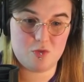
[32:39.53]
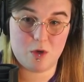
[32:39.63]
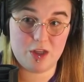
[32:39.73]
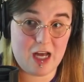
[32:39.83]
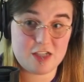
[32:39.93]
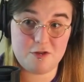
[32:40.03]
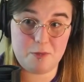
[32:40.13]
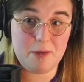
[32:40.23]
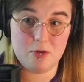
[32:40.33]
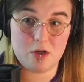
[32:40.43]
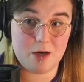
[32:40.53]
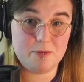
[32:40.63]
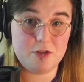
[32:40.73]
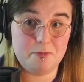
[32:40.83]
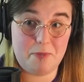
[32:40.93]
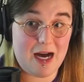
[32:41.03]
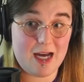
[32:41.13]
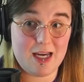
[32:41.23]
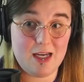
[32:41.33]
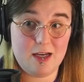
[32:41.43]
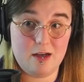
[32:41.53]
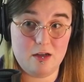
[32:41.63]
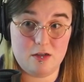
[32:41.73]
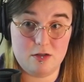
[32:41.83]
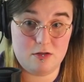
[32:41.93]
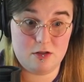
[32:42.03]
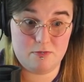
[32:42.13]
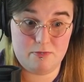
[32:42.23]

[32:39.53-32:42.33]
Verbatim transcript: where lots of people come to buy uh, to to